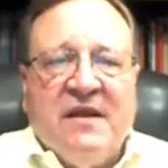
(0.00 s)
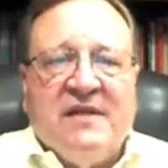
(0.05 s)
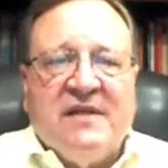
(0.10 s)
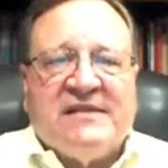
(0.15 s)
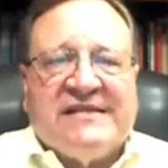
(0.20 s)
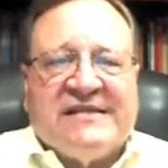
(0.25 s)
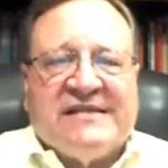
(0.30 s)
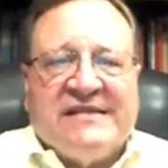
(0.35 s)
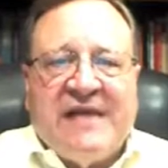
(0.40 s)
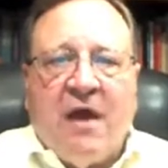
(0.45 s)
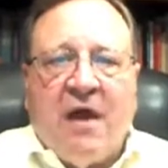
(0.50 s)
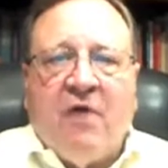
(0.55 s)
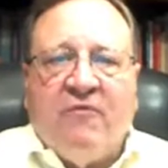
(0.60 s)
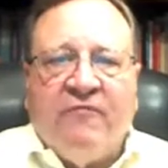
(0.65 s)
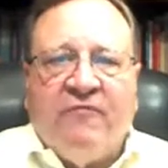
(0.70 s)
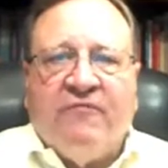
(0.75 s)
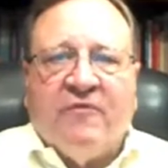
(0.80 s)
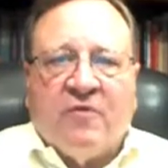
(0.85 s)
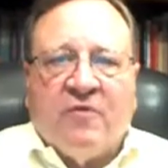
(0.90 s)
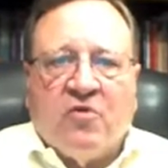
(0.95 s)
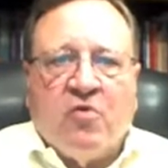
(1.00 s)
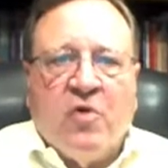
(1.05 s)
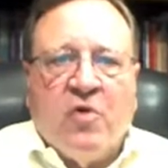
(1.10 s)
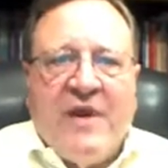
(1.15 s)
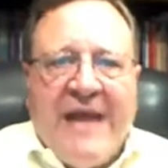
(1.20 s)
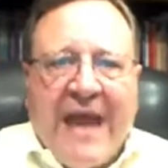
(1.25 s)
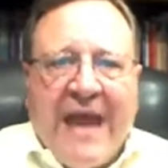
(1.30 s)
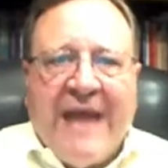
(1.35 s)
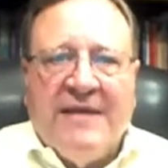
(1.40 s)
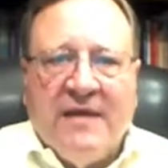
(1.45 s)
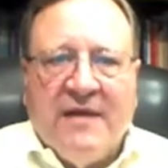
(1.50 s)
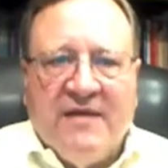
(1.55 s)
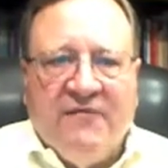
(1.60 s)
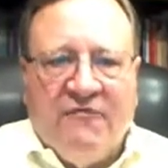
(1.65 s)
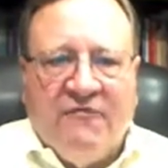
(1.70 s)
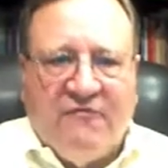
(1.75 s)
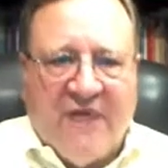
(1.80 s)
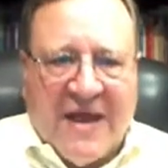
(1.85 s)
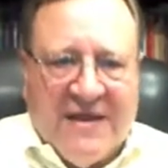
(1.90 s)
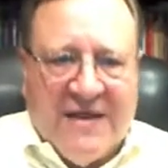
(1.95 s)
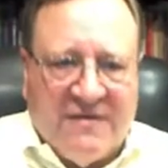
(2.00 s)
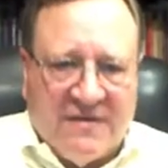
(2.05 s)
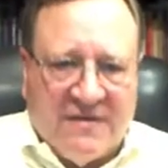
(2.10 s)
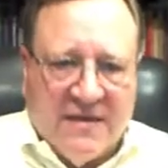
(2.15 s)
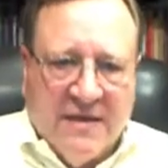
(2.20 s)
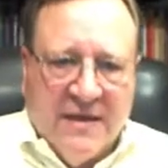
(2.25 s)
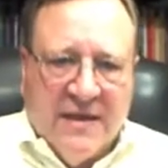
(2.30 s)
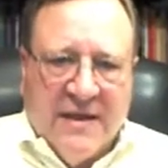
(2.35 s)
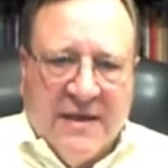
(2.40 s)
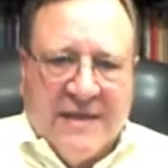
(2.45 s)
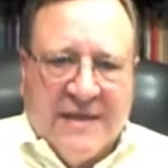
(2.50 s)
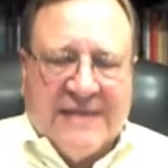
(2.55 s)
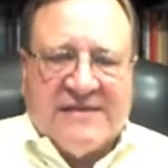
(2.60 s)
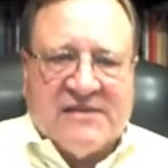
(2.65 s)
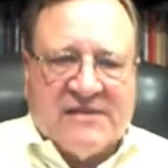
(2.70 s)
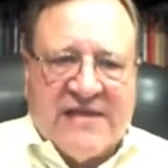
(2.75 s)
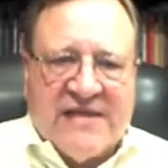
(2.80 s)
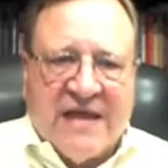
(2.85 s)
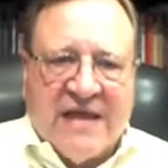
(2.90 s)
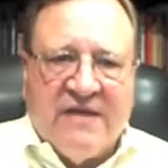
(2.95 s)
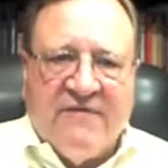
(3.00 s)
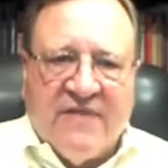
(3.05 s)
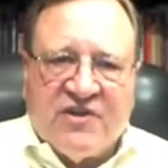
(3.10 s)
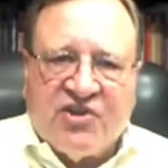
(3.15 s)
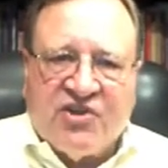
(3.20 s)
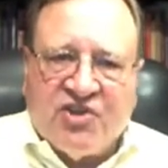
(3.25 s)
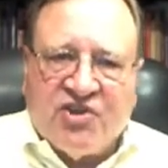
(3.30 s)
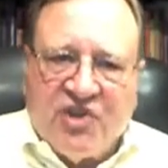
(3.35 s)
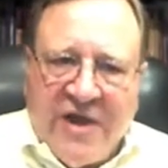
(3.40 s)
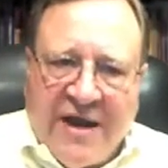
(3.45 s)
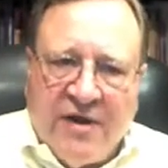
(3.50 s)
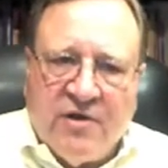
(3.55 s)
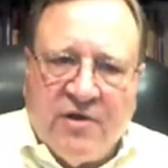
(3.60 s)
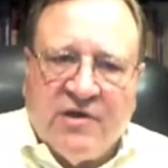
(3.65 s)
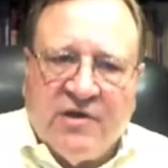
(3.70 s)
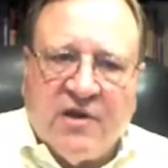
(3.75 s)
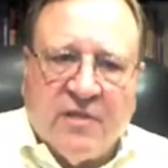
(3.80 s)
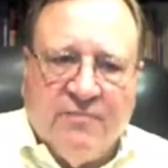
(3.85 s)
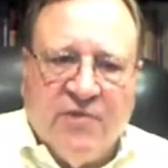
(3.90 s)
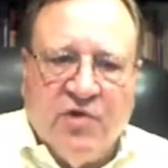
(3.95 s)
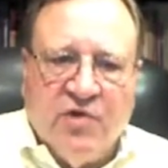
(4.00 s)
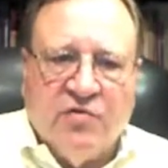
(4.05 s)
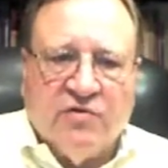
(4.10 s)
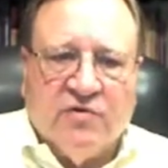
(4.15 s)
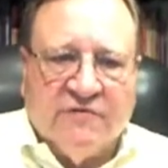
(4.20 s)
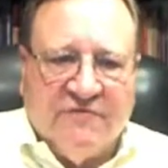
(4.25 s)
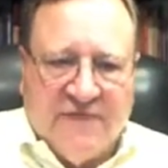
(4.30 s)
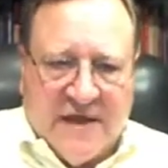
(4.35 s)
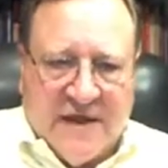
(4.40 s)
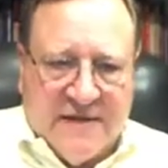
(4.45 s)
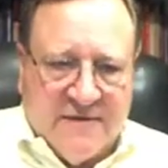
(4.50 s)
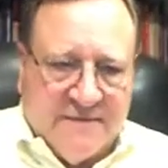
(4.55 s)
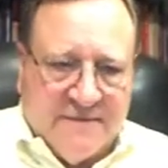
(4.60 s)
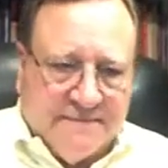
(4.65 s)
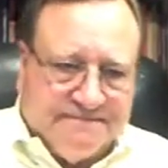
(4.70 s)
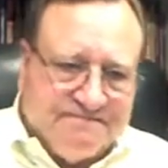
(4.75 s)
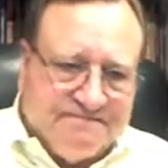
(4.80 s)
self-created faith instead of a shared communal faith.